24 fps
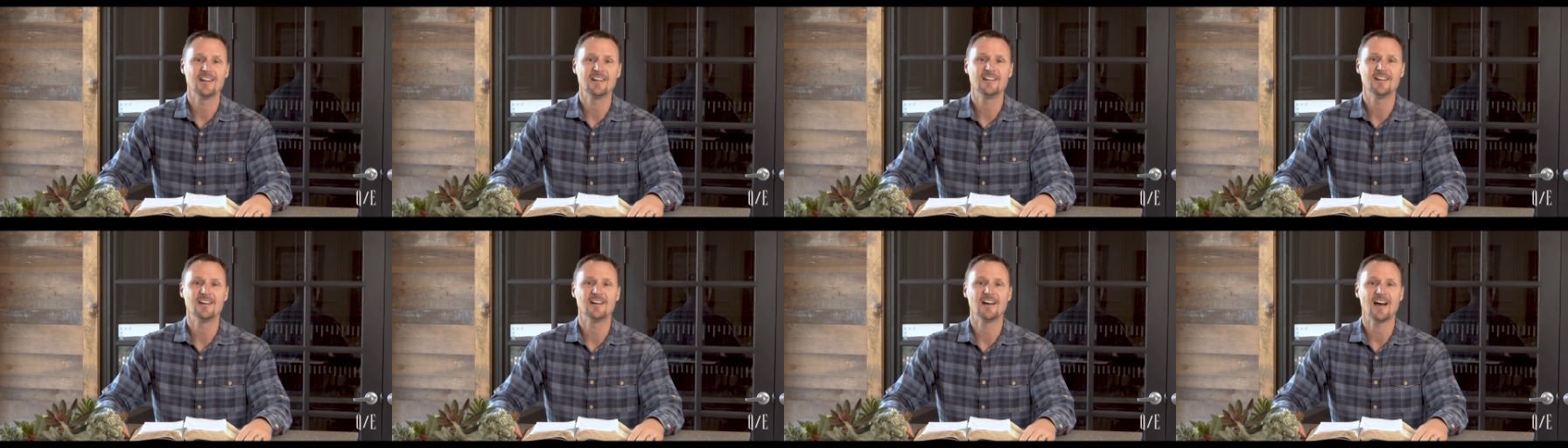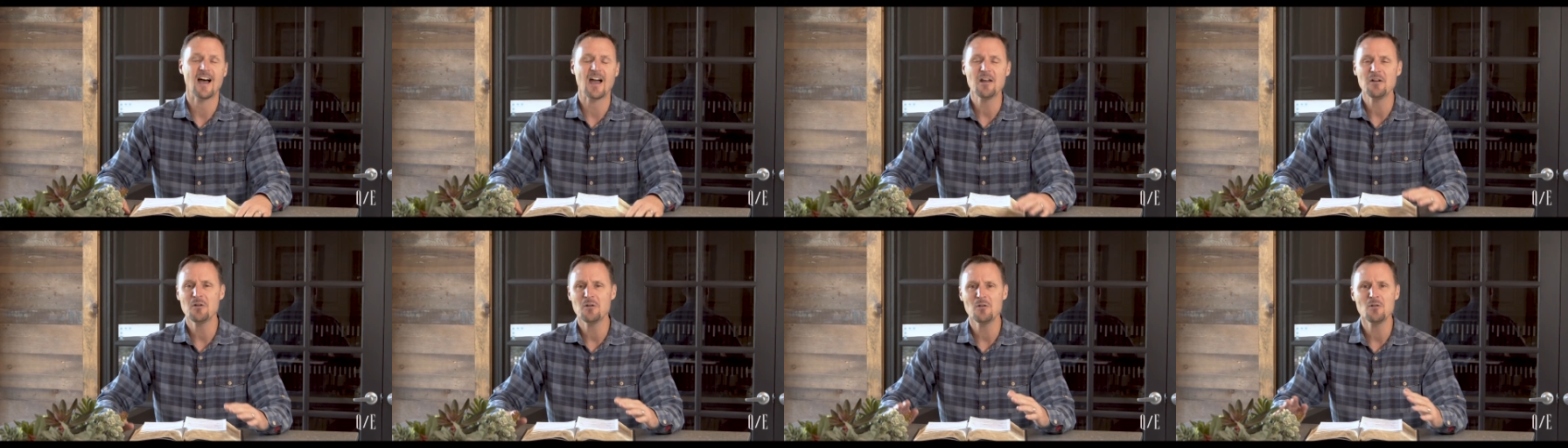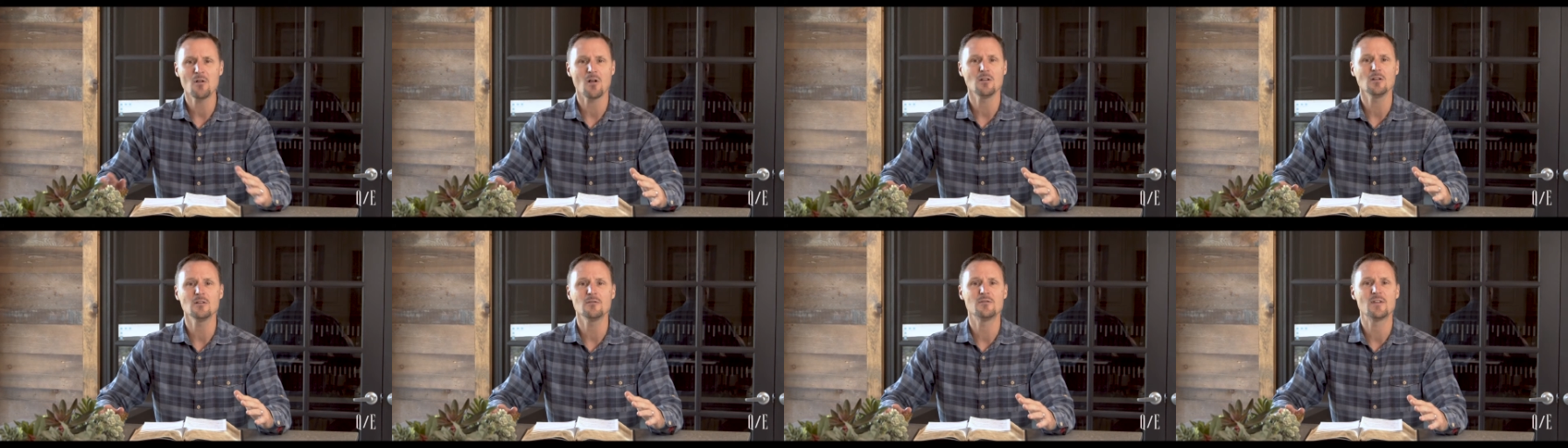I heard
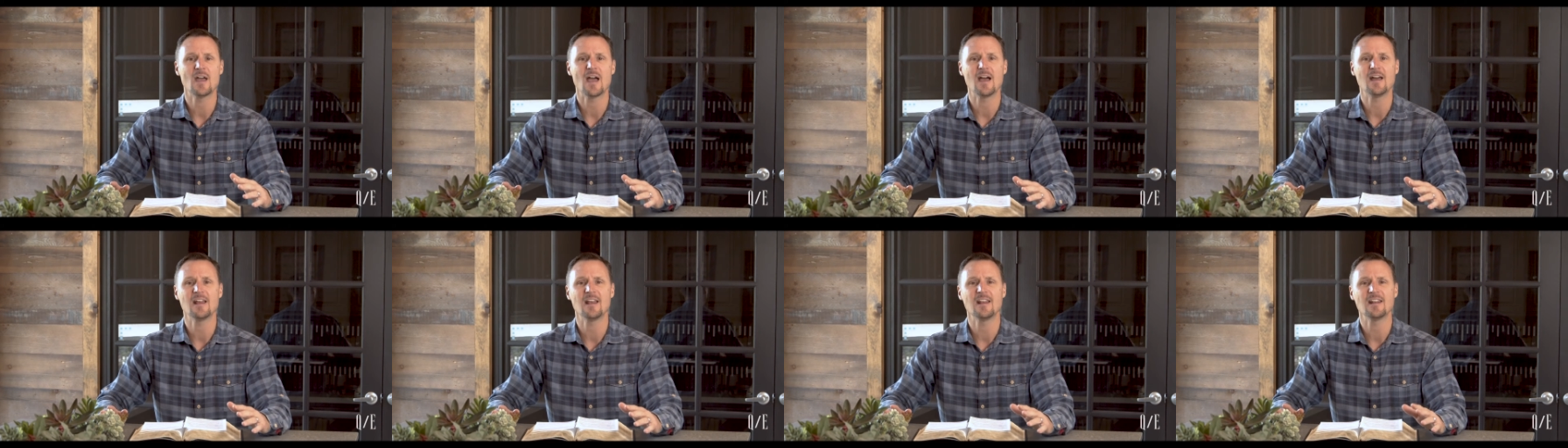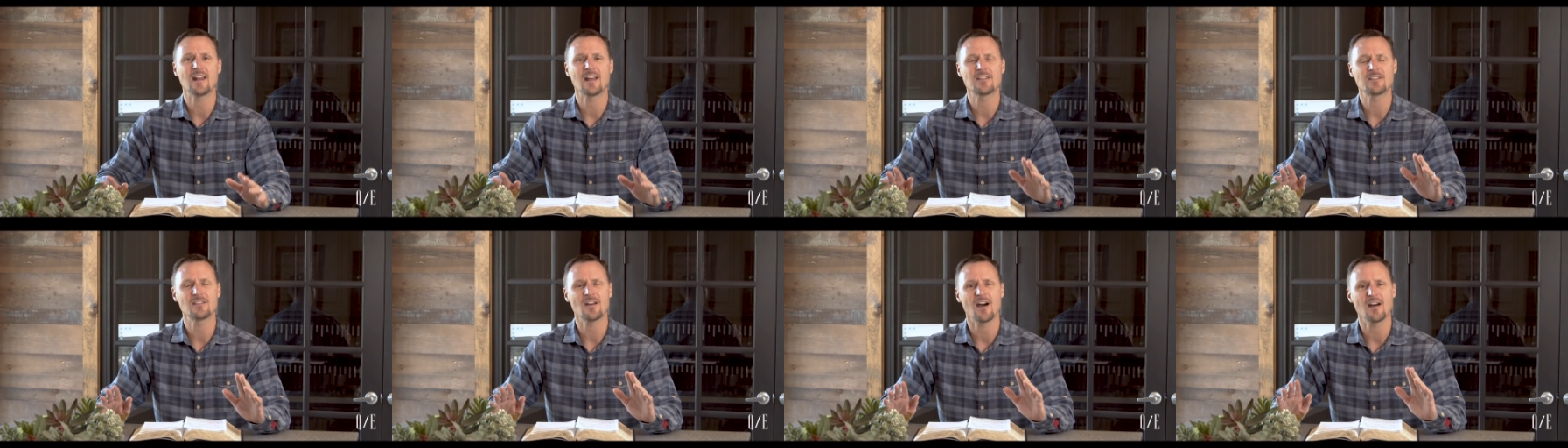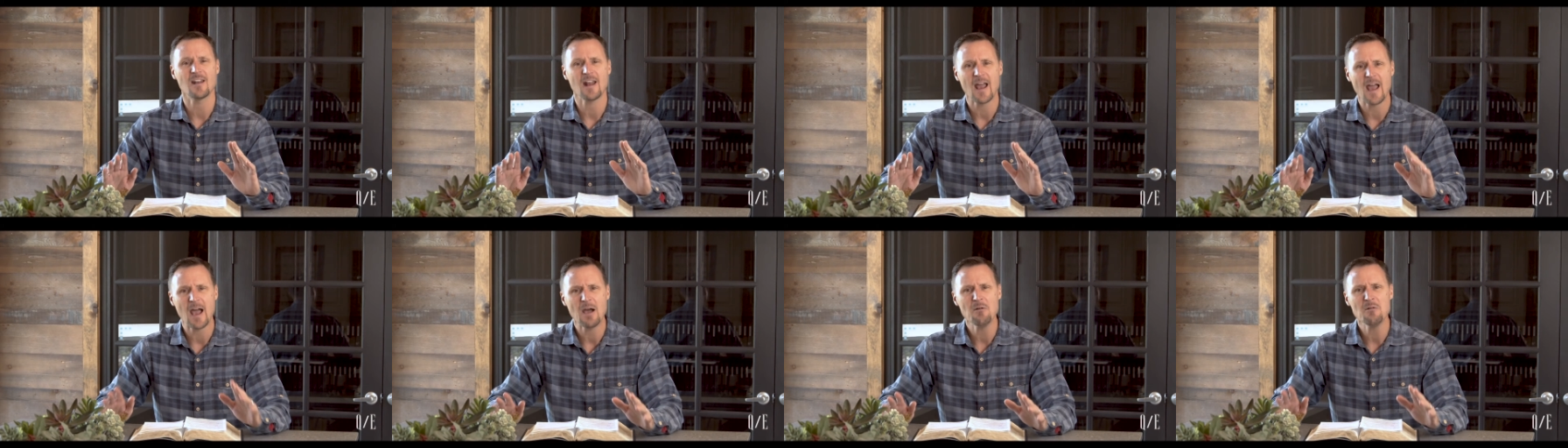all of that, and I
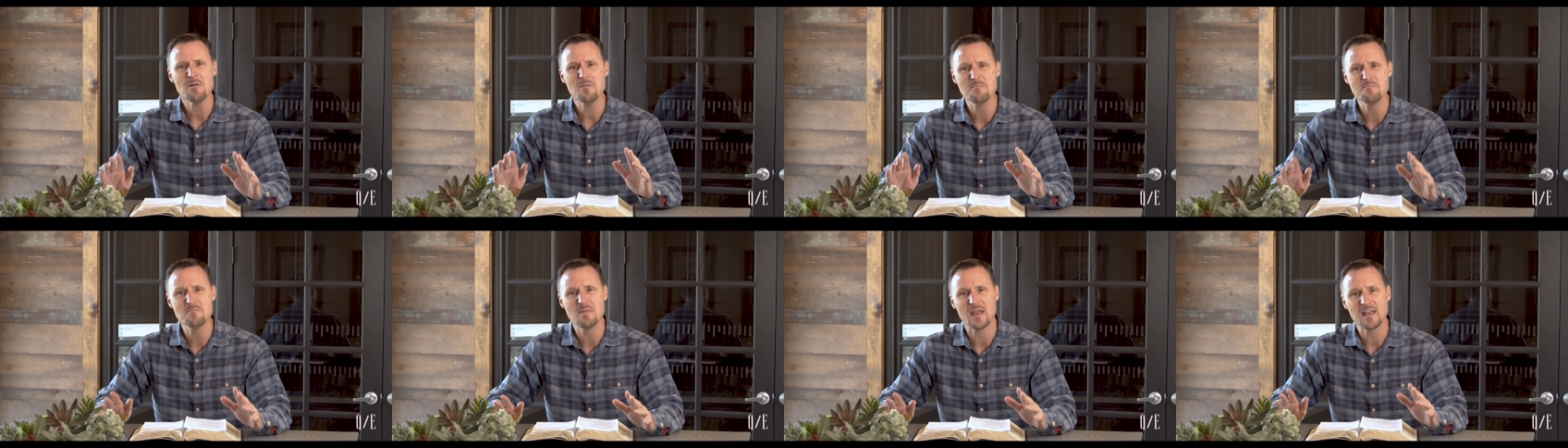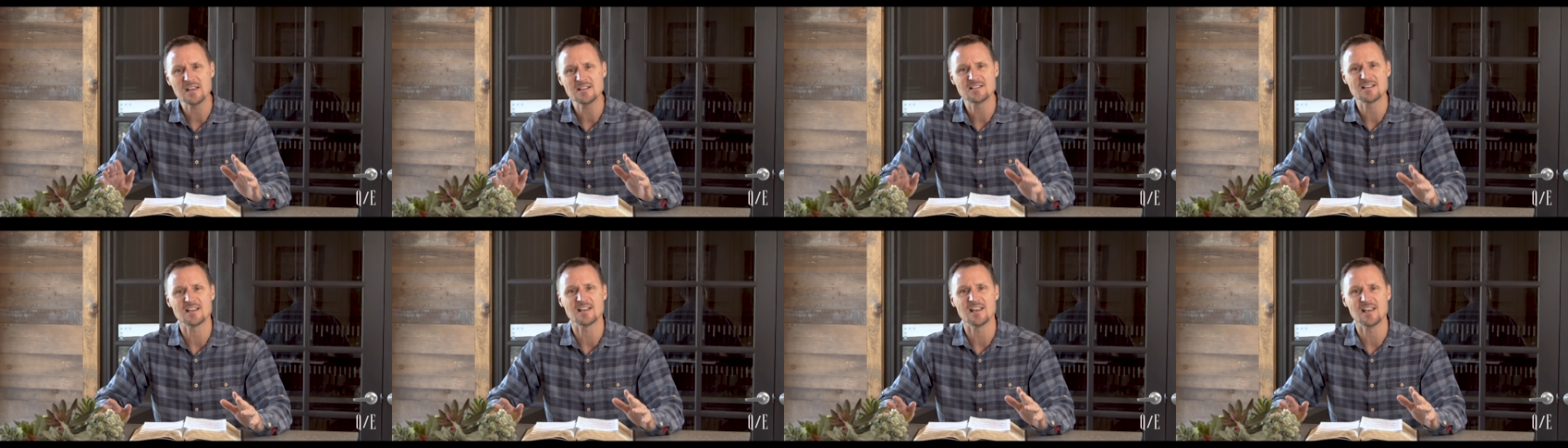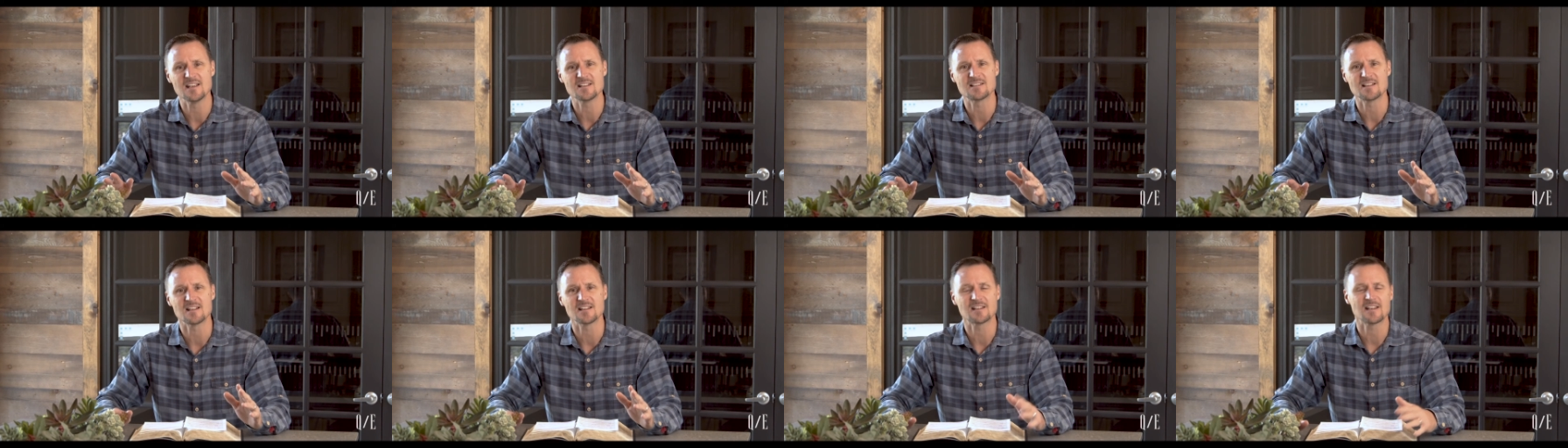thought, how amazing
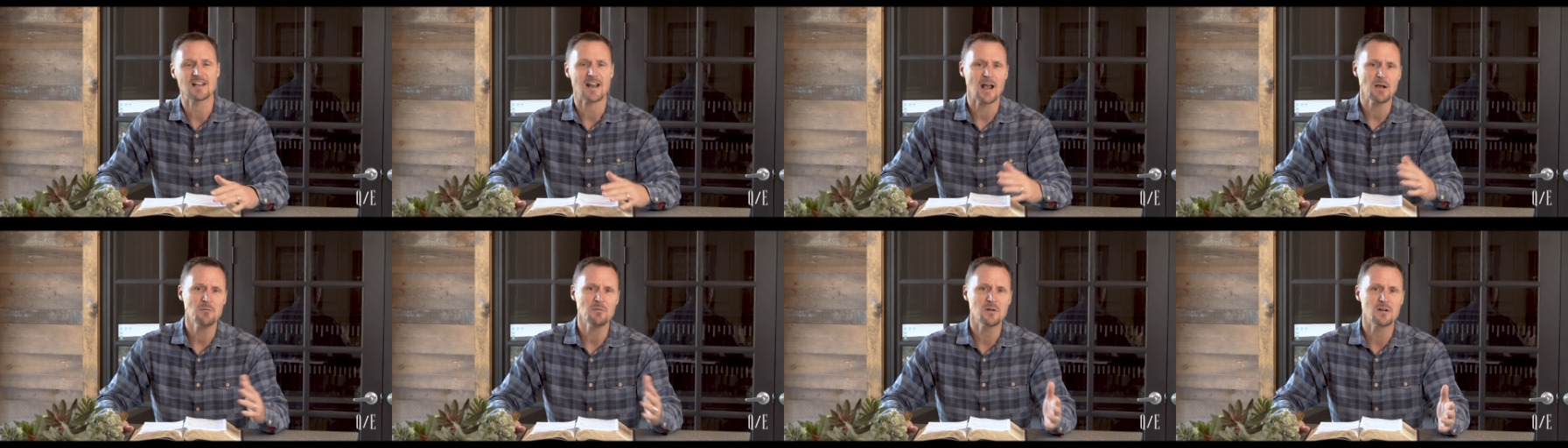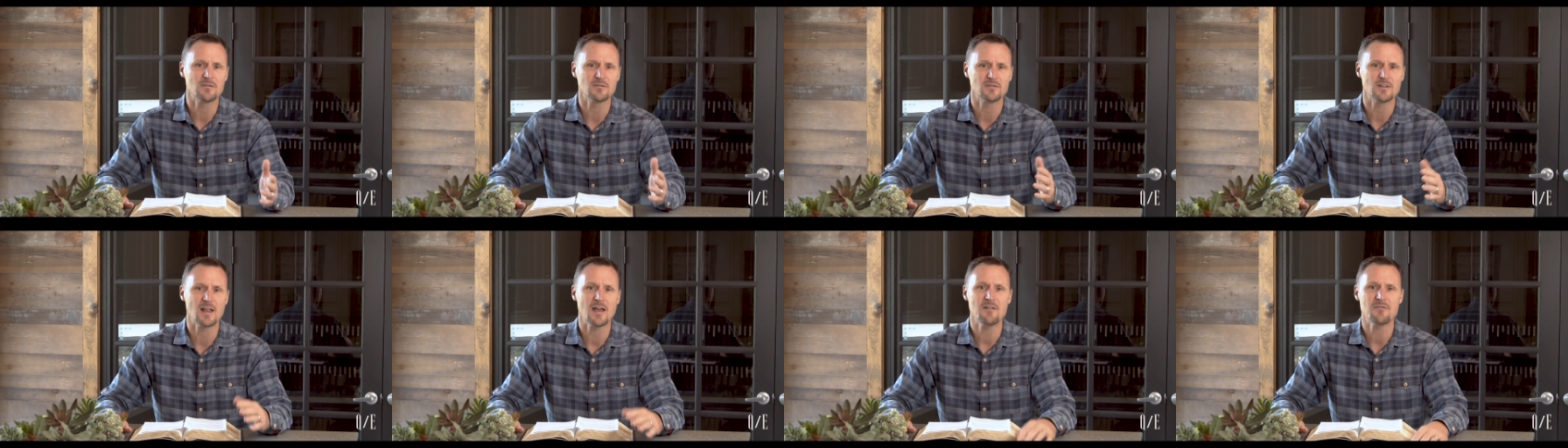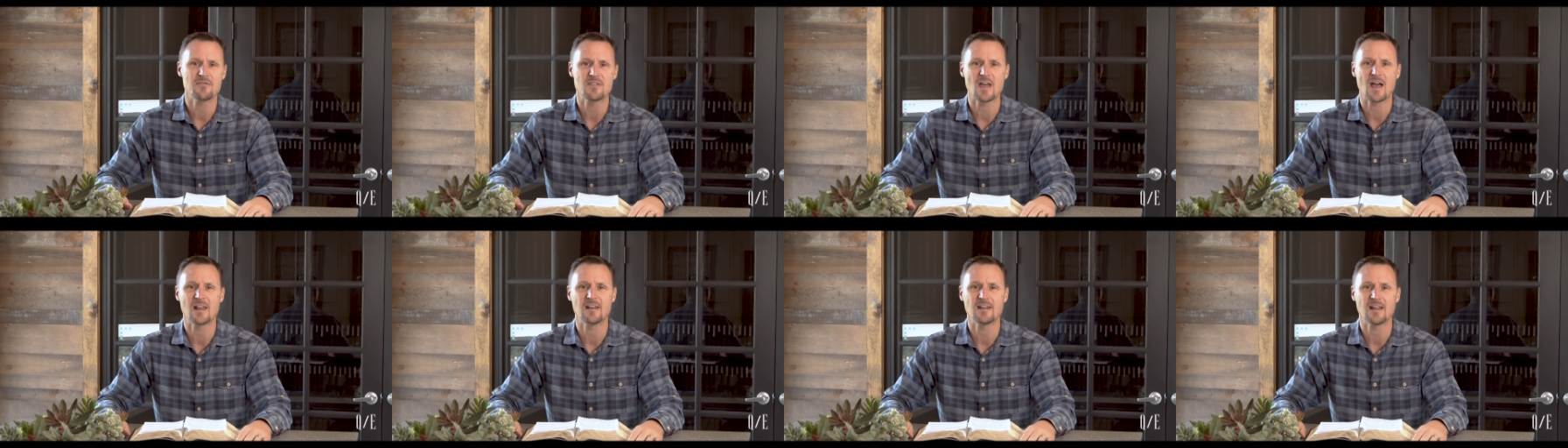is it that I would have
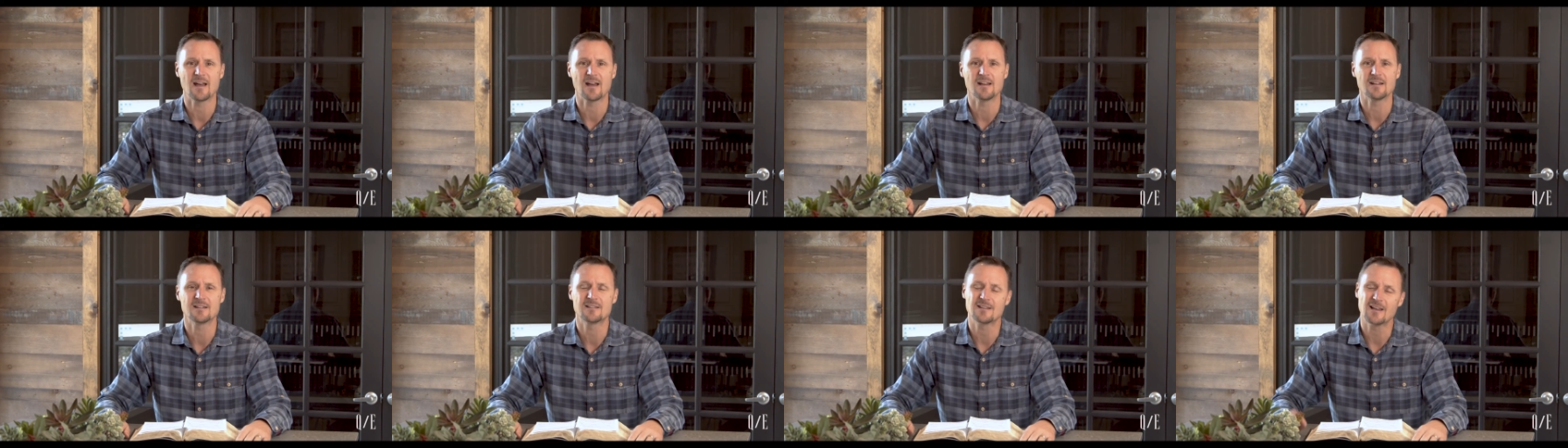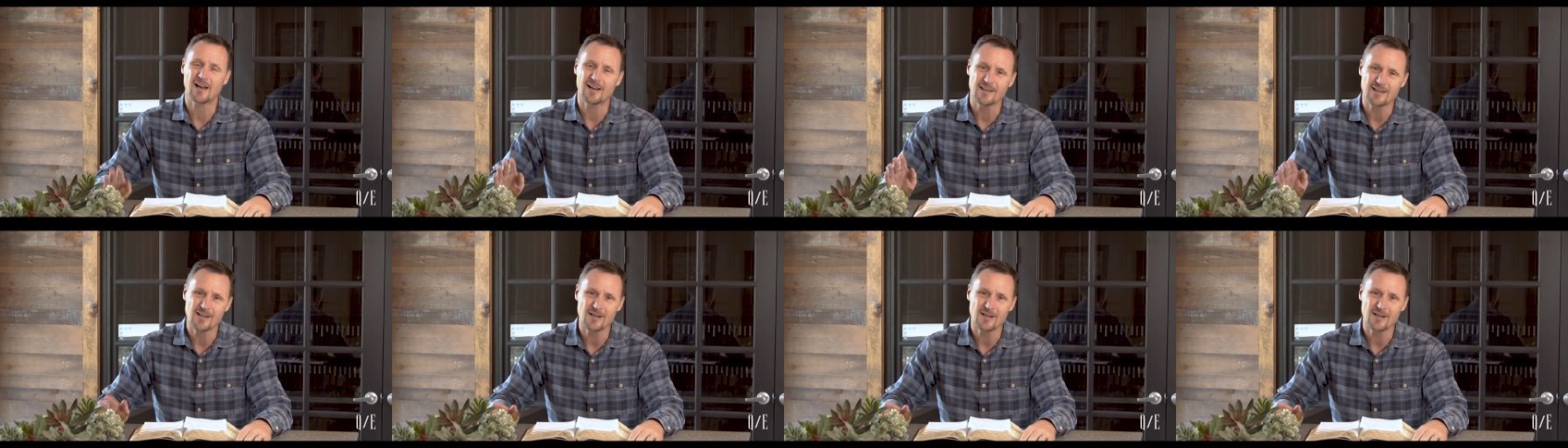left that night and thought,